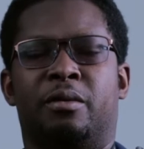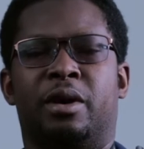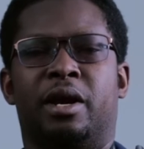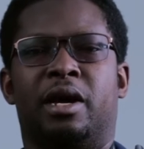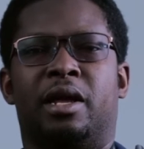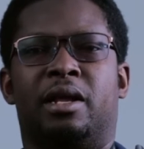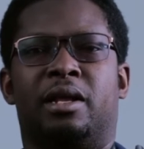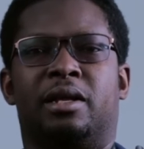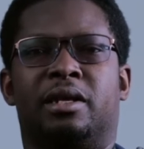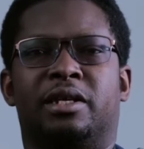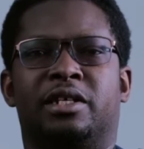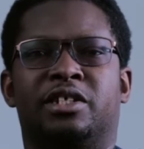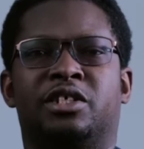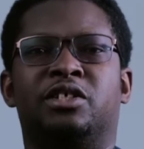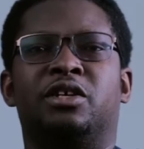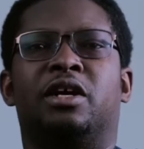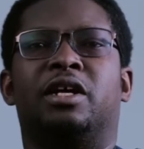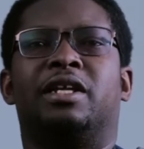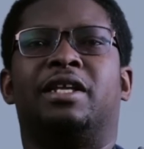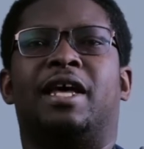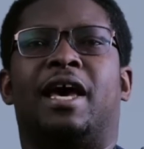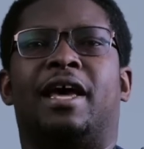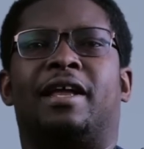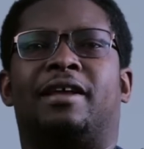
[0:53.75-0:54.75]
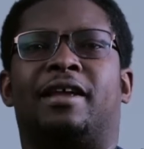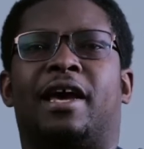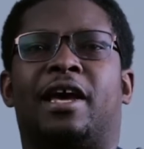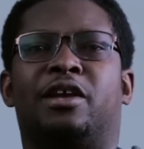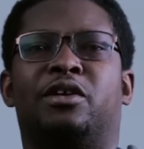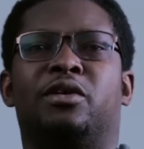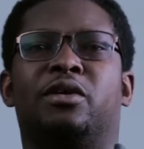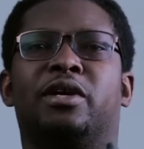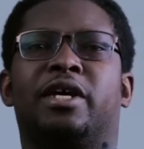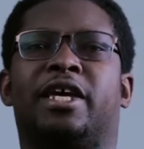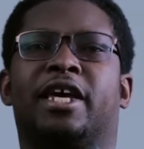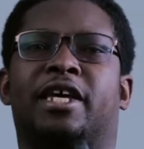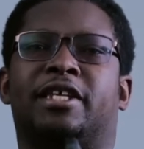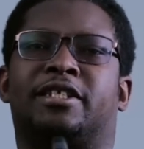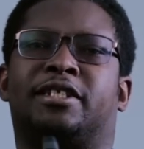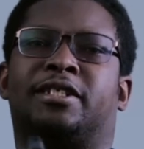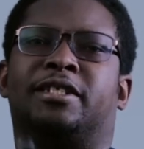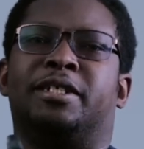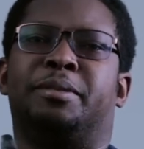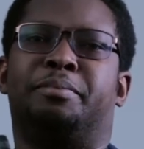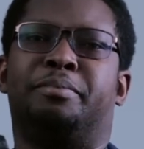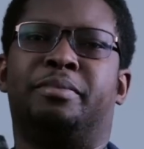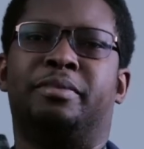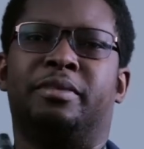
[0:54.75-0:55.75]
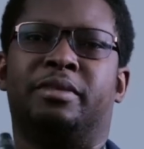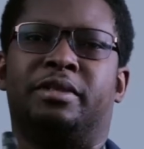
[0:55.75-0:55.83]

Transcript: well it's not that i don't get the,